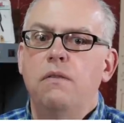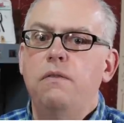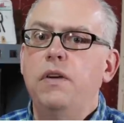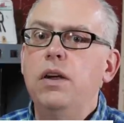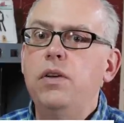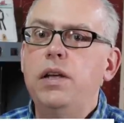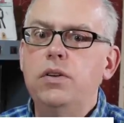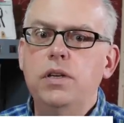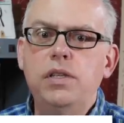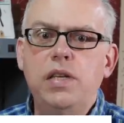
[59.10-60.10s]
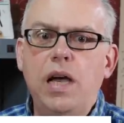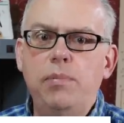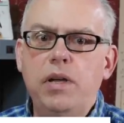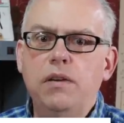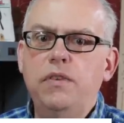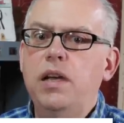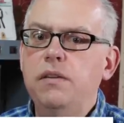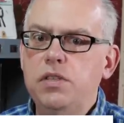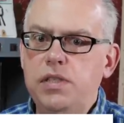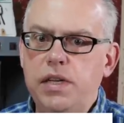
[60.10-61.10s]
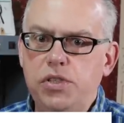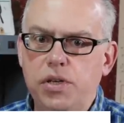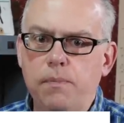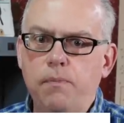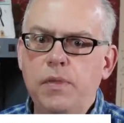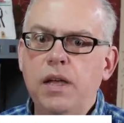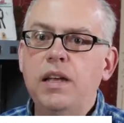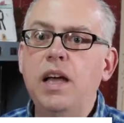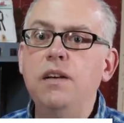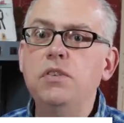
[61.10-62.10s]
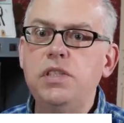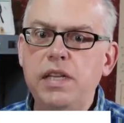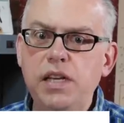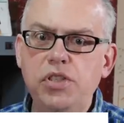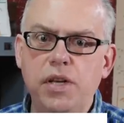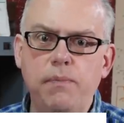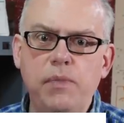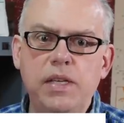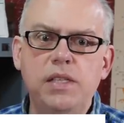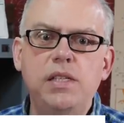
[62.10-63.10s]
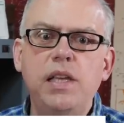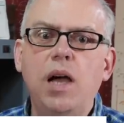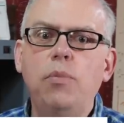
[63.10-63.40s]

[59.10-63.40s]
Very good topic of conversation. Conversation is the